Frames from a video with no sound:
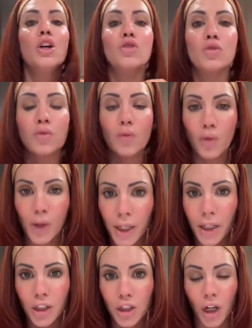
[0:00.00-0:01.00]
to
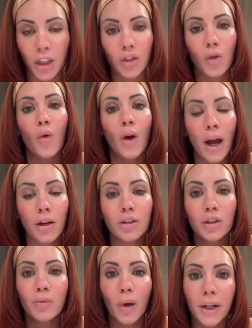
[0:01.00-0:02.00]
readjust, or else
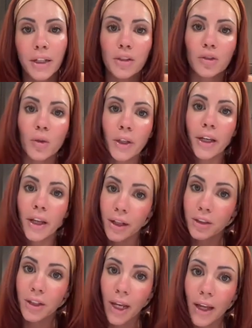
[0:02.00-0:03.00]
your body is going
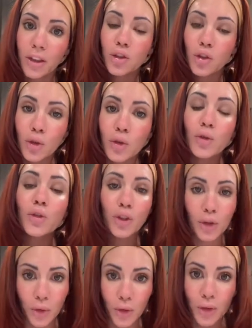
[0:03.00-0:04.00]
to get too
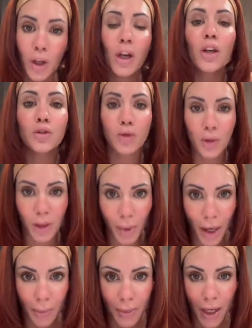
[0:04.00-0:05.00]
used to the
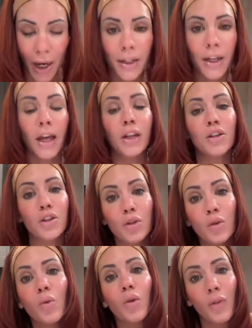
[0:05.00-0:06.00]
peptide, and you
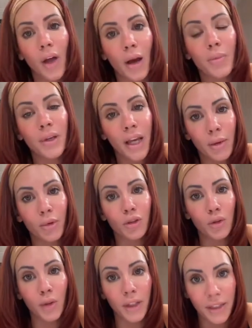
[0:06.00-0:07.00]
will not be able to
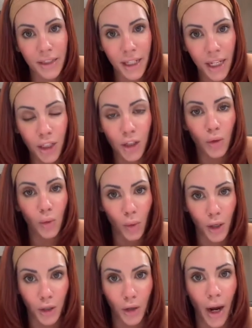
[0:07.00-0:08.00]
continue where
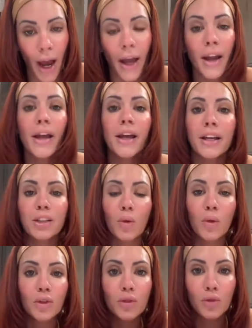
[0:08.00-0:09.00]
you're at. It's
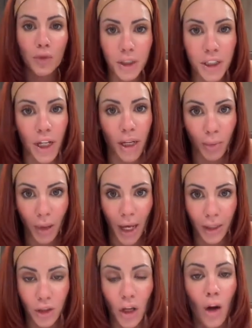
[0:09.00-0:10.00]
going to reach a
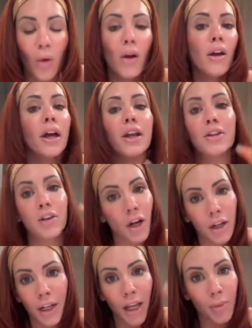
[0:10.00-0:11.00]
plateau, and you're not
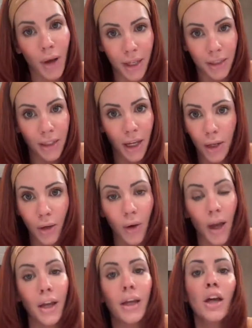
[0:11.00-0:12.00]
going to get past that,
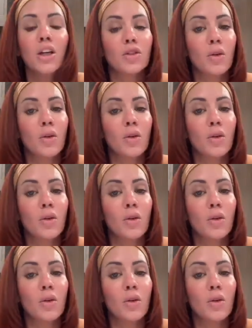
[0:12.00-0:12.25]
okay? So